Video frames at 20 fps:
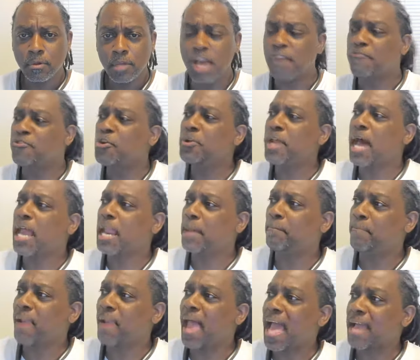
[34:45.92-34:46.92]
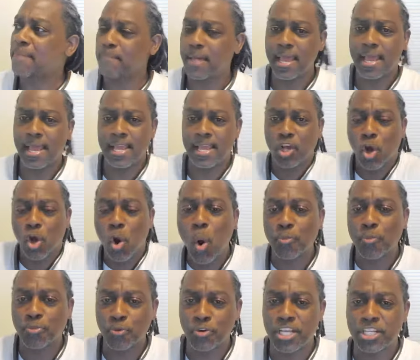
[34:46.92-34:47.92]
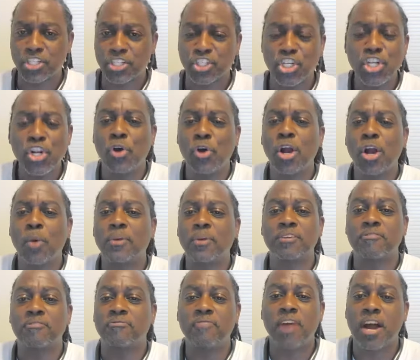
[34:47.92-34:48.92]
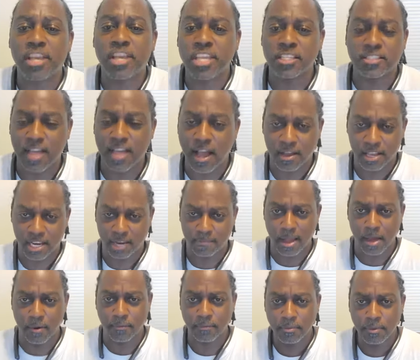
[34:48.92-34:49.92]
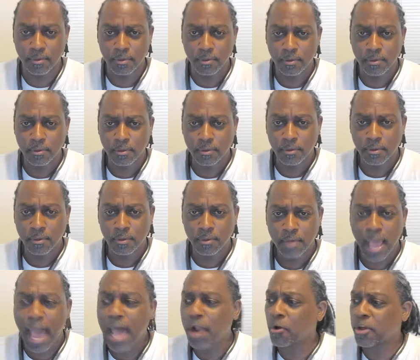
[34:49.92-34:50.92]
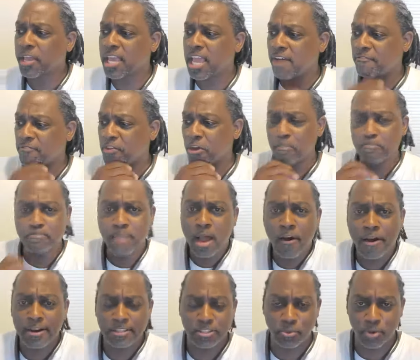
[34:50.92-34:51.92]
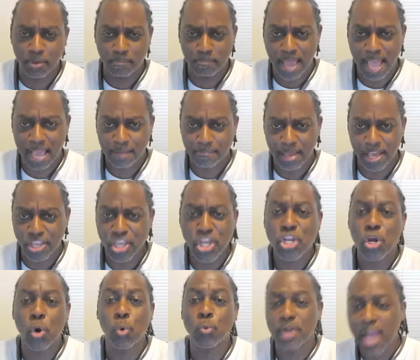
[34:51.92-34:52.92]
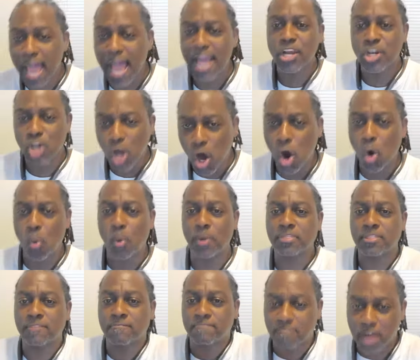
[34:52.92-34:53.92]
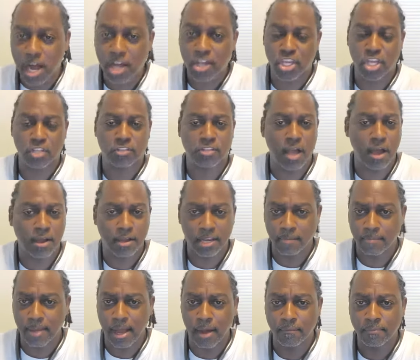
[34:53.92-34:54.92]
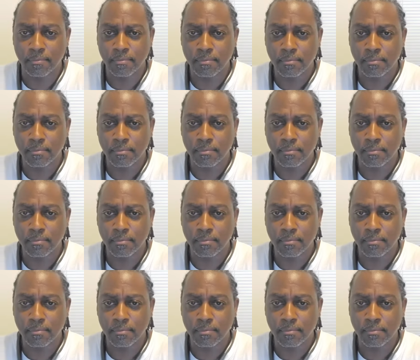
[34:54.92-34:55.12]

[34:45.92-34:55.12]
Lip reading: If you're not a black man going through this, you don't know what the fuck you're talking about. I don't care if you're married to a black man. You do not know what the fuck you're talking about.